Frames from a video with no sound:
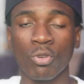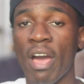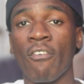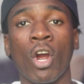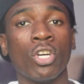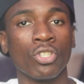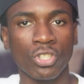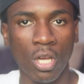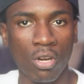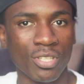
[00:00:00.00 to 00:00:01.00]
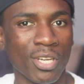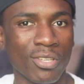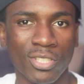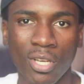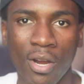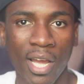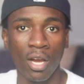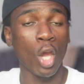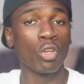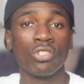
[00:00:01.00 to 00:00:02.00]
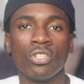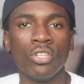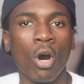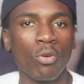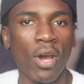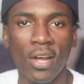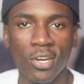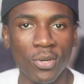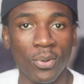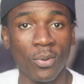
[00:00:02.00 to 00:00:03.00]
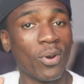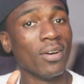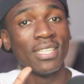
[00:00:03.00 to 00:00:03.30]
who haven't heard your song to hear your song out, and you just don't know how to do it. Well,